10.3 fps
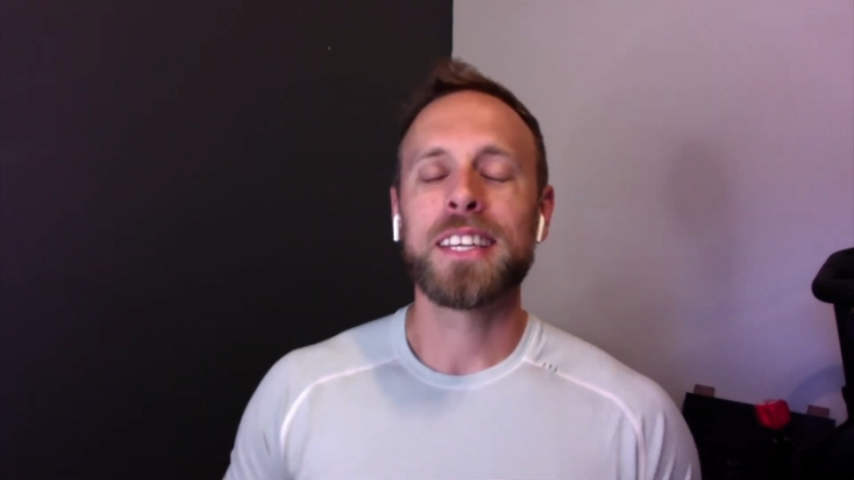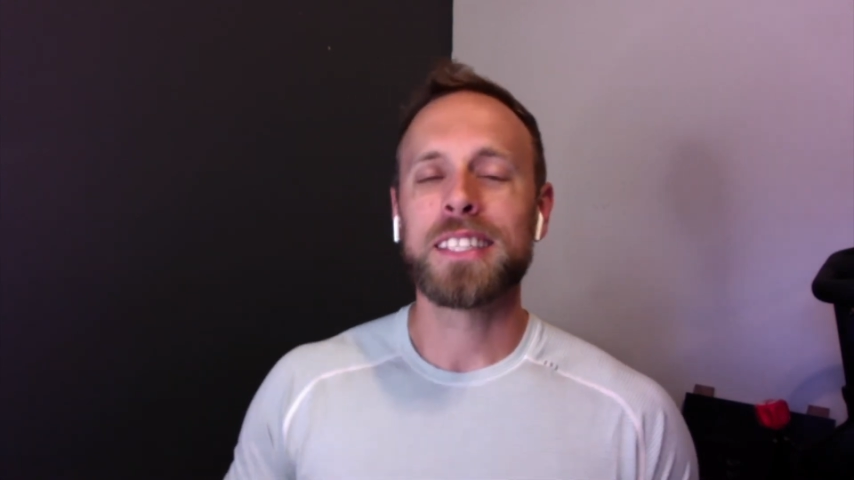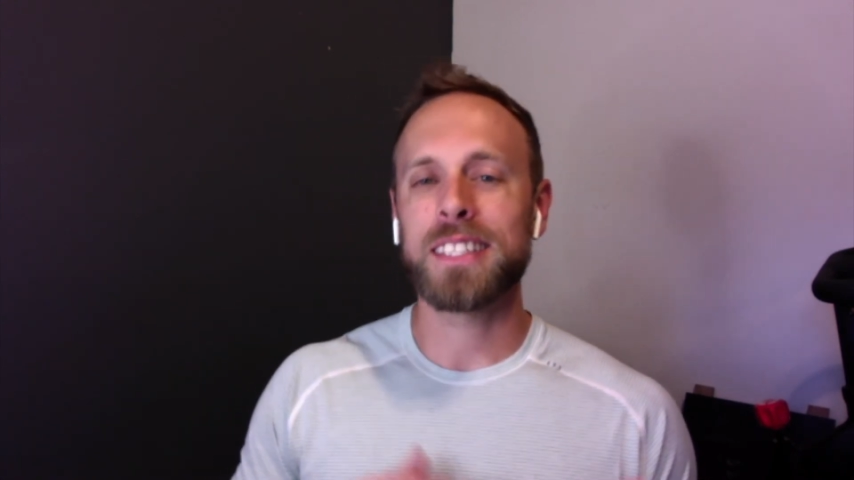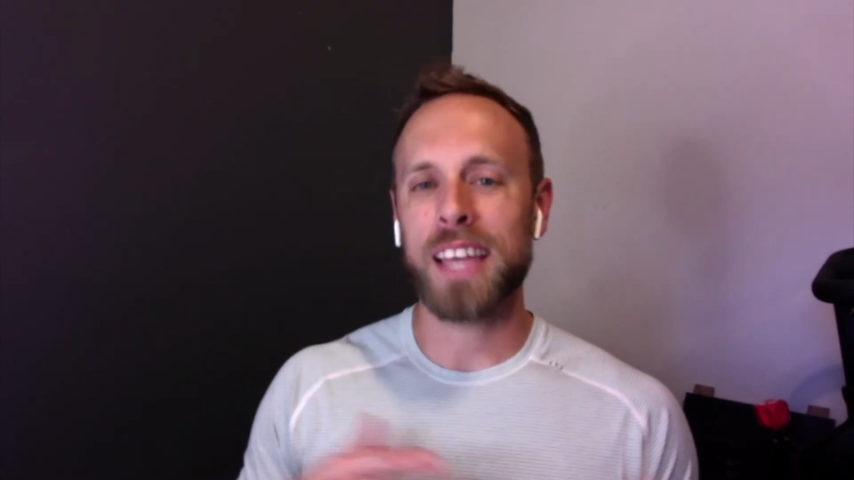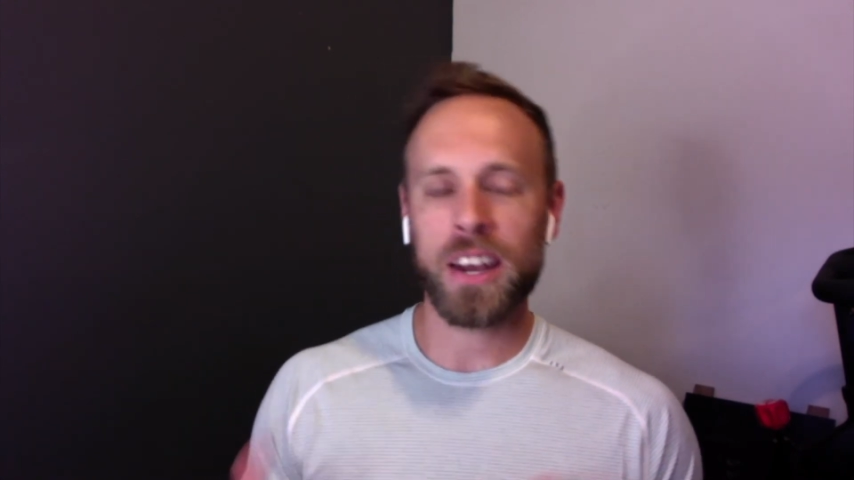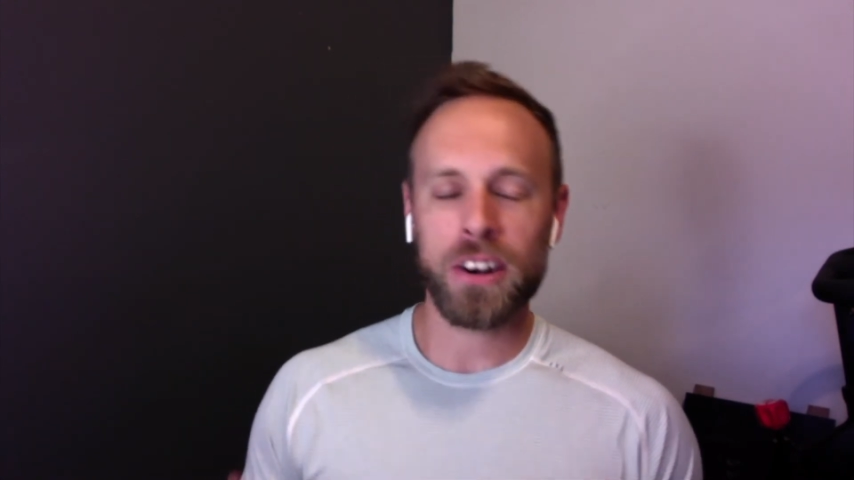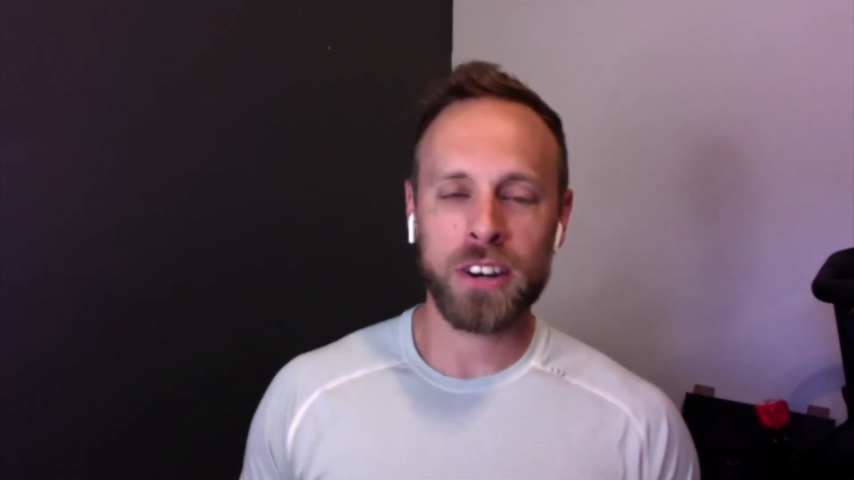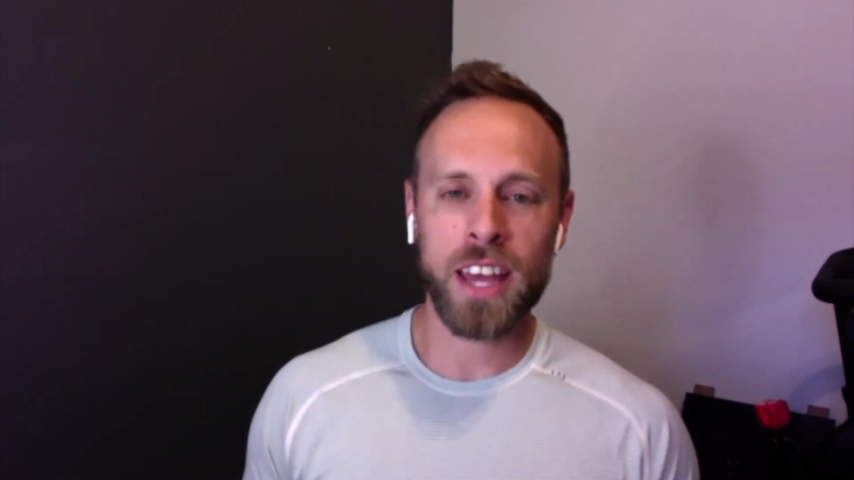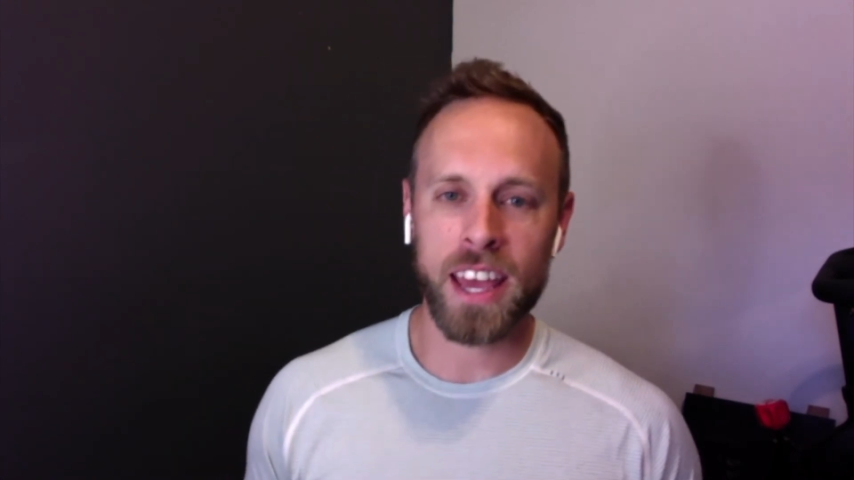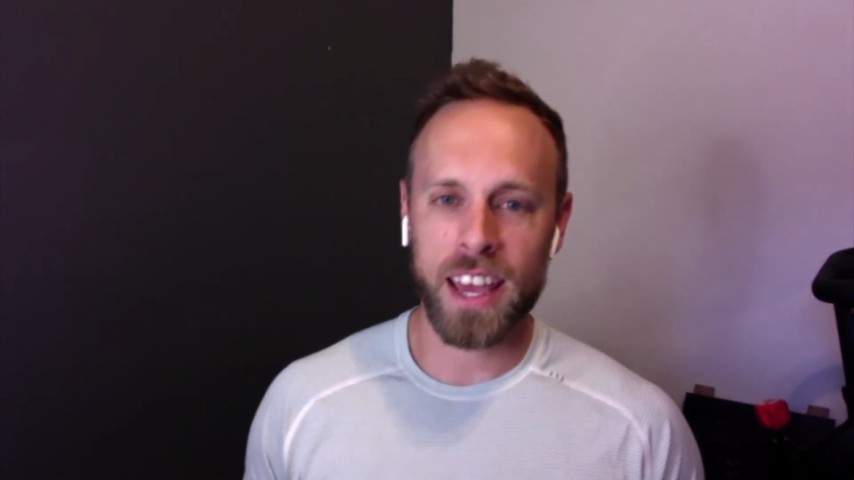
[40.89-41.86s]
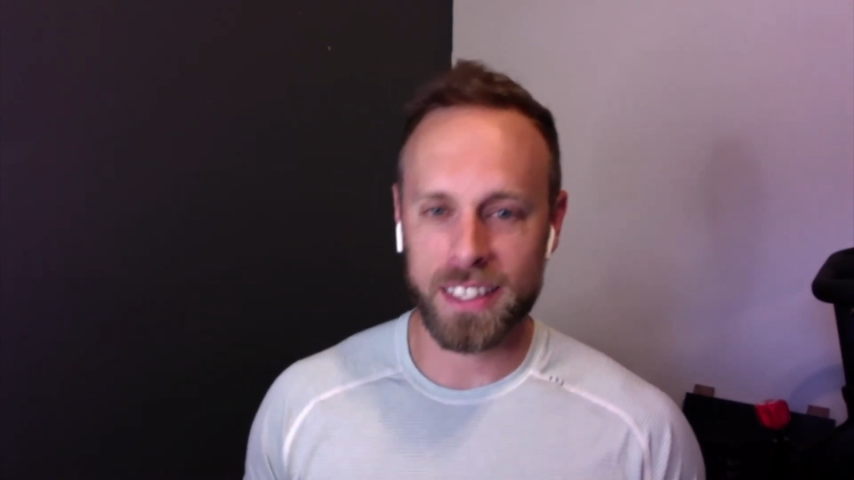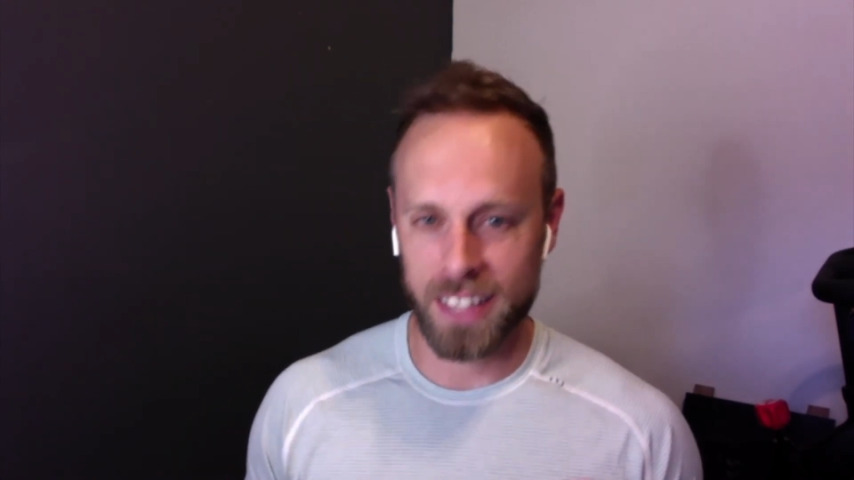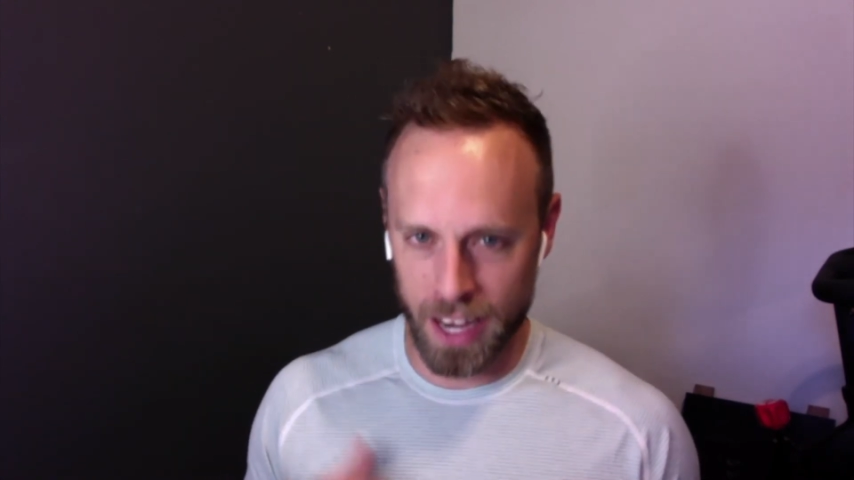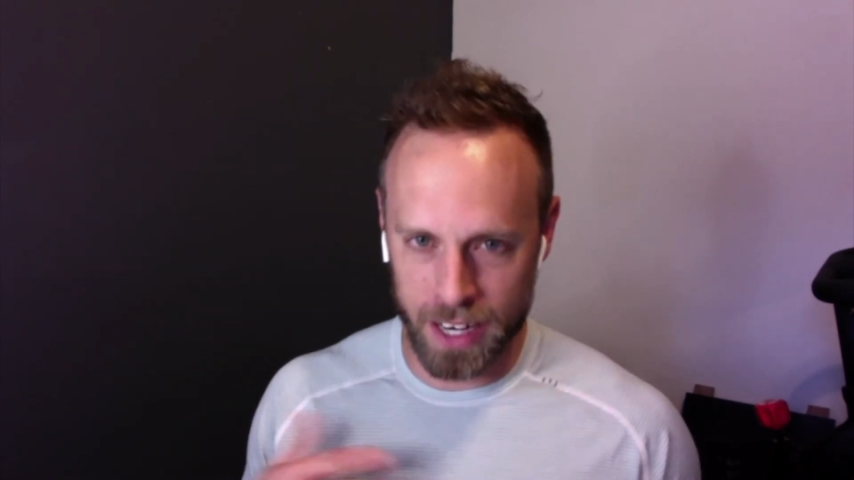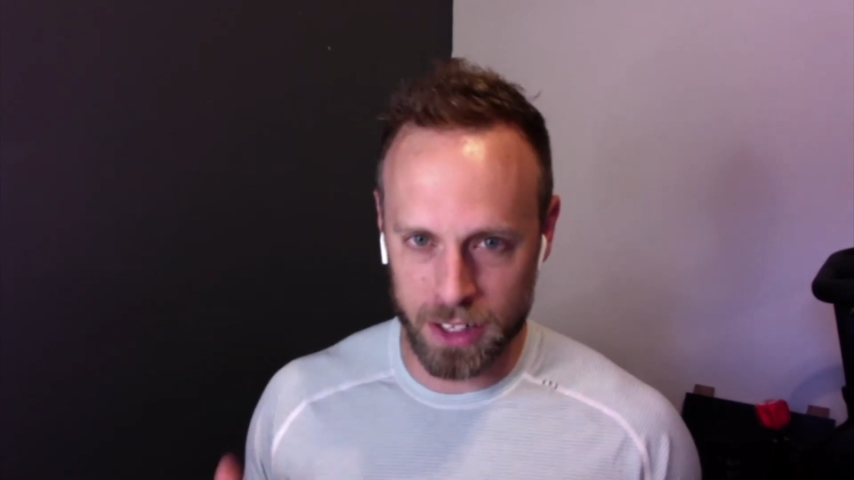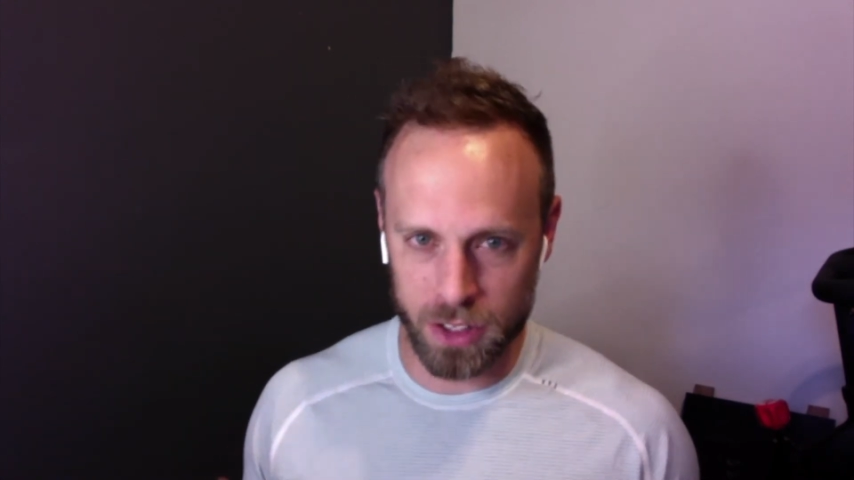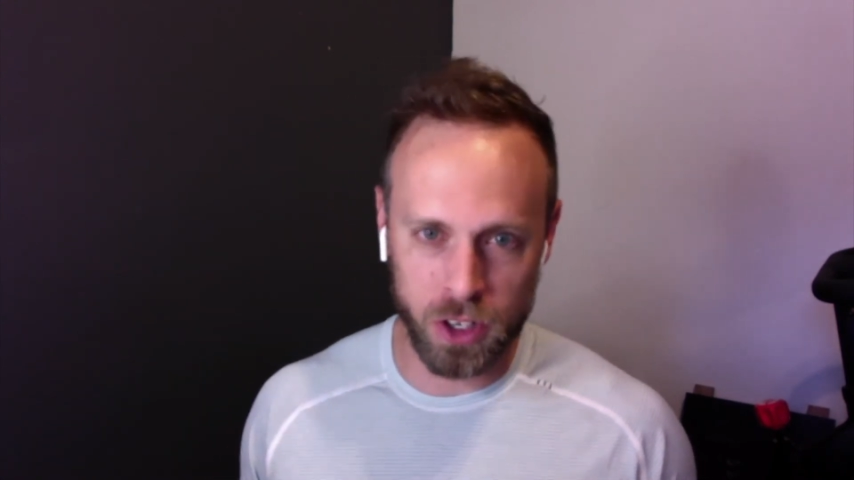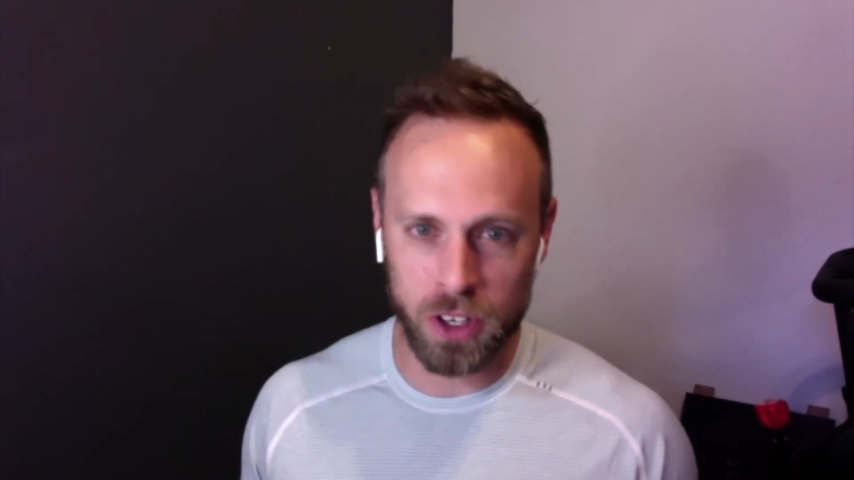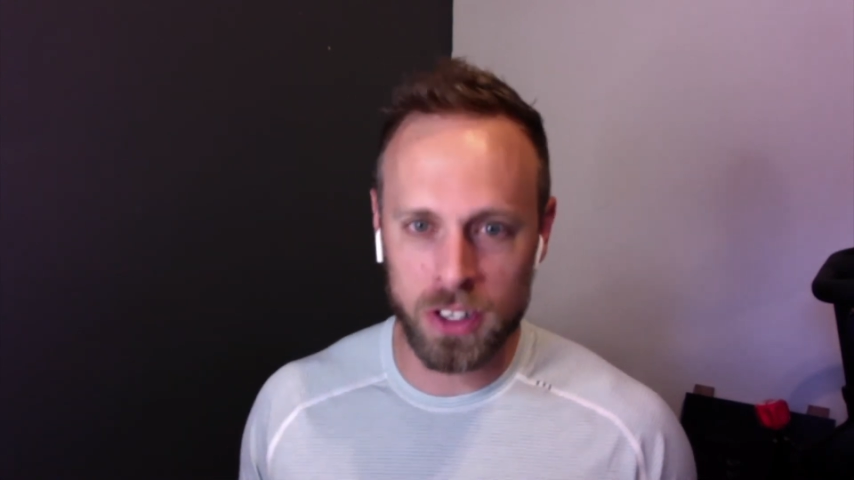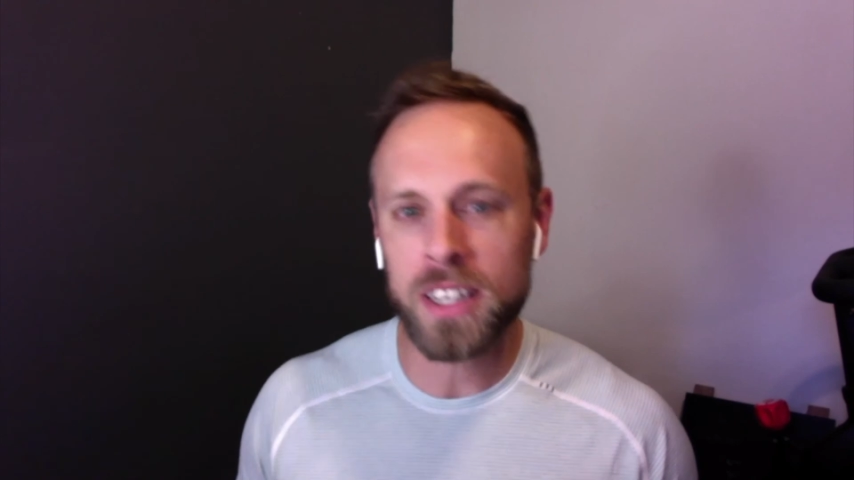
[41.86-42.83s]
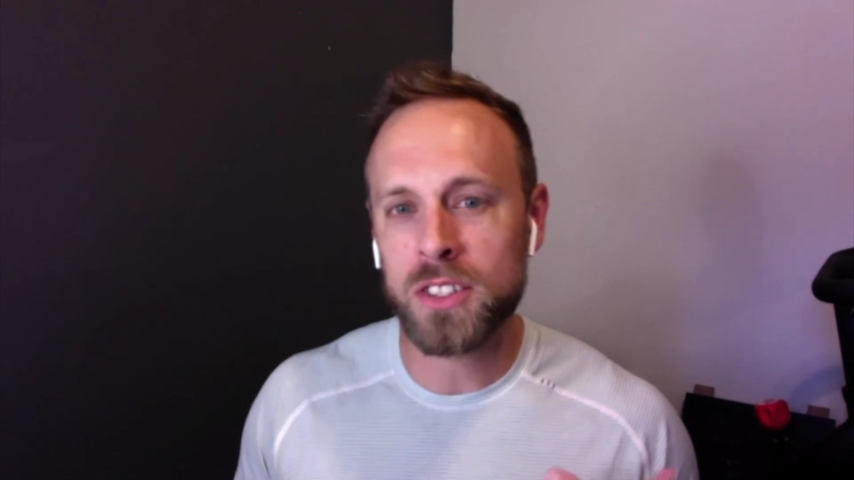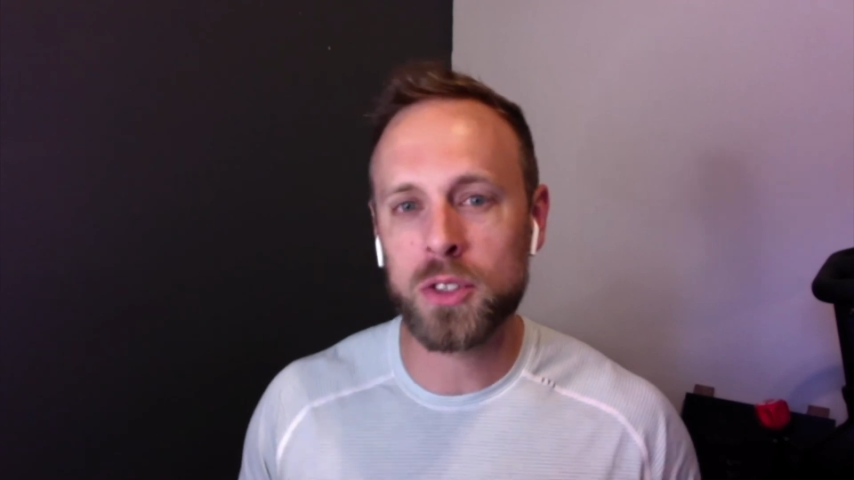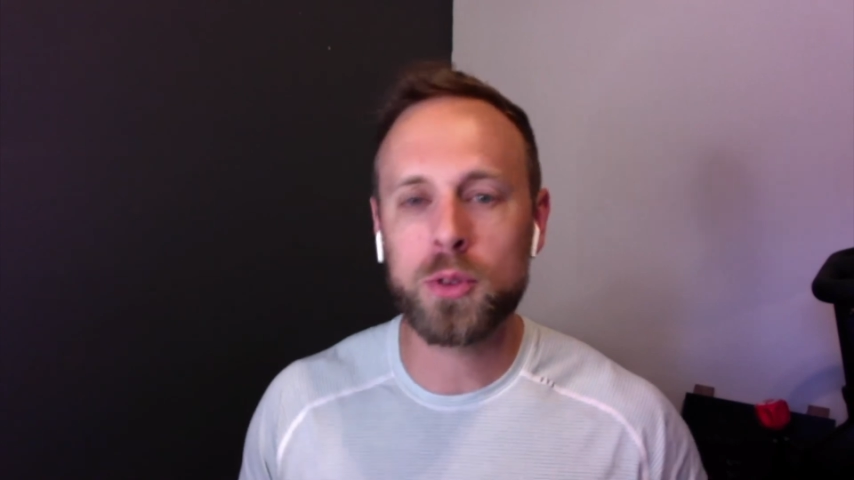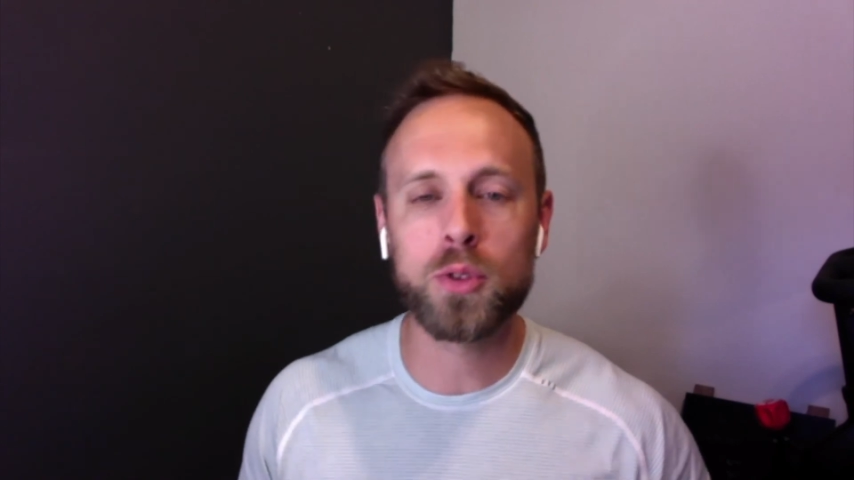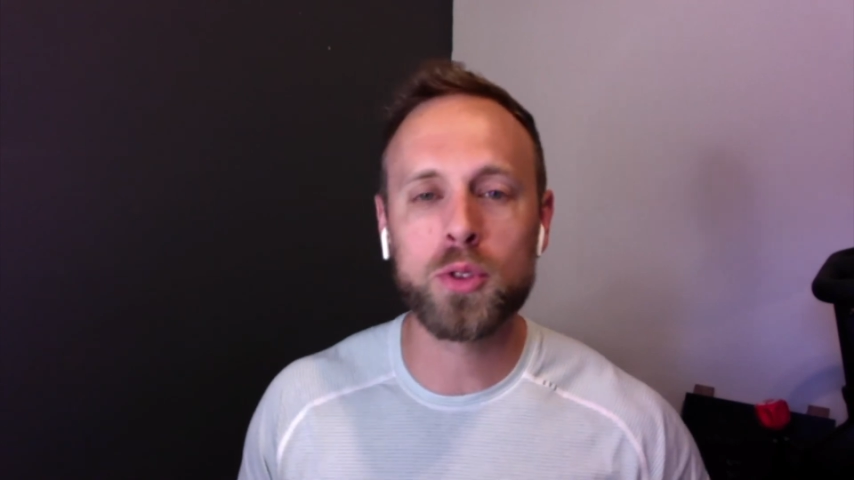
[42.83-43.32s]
Saturday has kind of turned into